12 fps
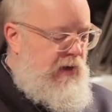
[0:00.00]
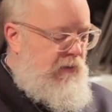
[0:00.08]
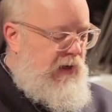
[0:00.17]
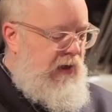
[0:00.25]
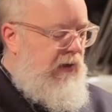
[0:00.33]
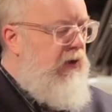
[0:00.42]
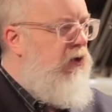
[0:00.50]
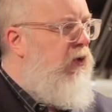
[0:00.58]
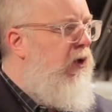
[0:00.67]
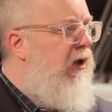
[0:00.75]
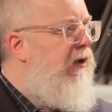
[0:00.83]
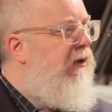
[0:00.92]
behind the
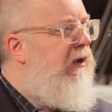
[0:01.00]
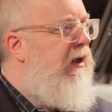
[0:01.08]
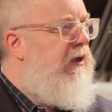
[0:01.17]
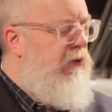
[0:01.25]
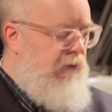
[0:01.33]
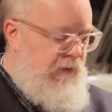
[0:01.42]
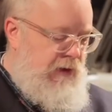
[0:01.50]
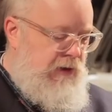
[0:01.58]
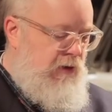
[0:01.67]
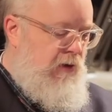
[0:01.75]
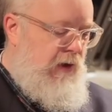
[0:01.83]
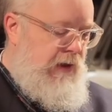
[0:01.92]
door, next to a very
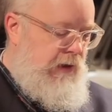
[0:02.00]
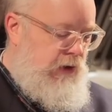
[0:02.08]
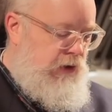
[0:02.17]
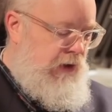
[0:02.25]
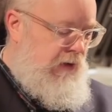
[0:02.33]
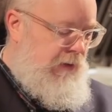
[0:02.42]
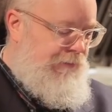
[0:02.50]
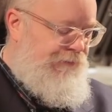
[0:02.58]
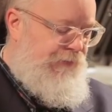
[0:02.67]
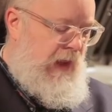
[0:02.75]
tall English gentleman.